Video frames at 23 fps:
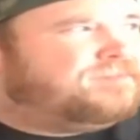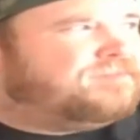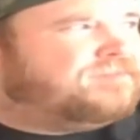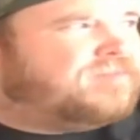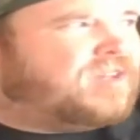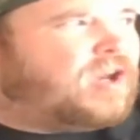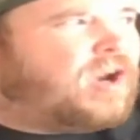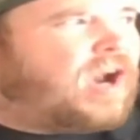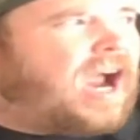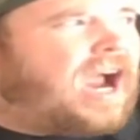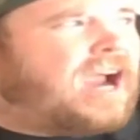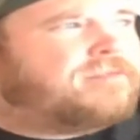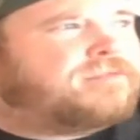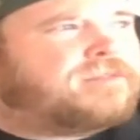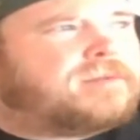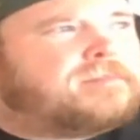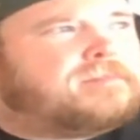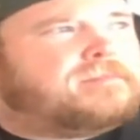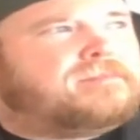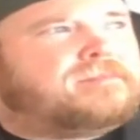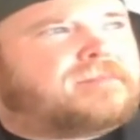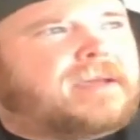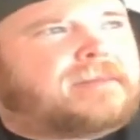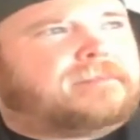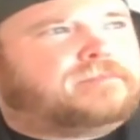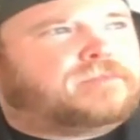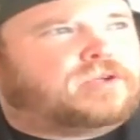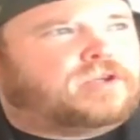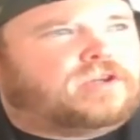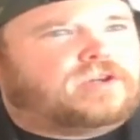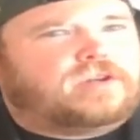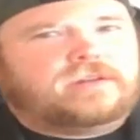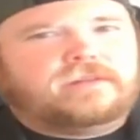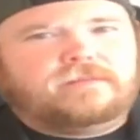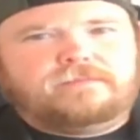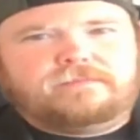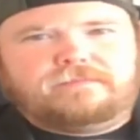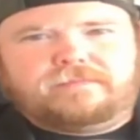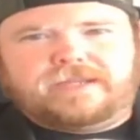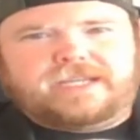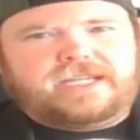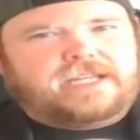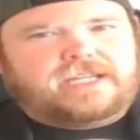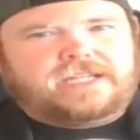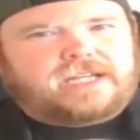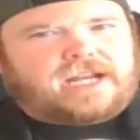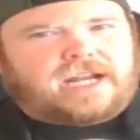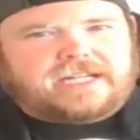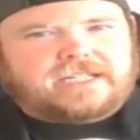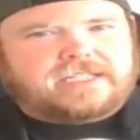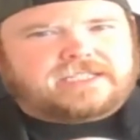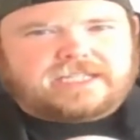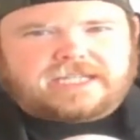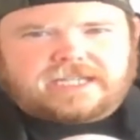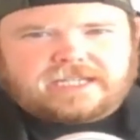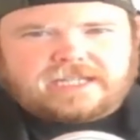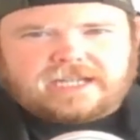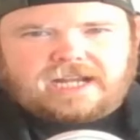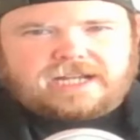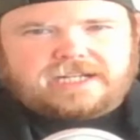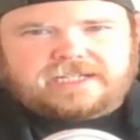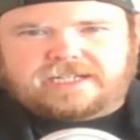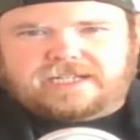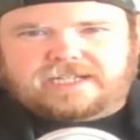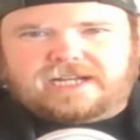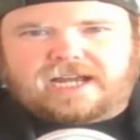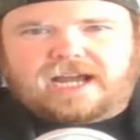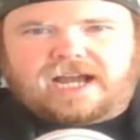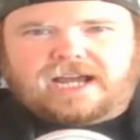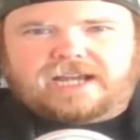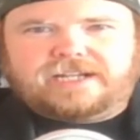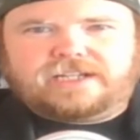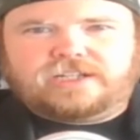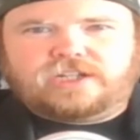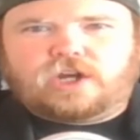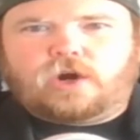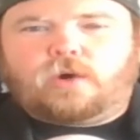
You know, I remember me in 1999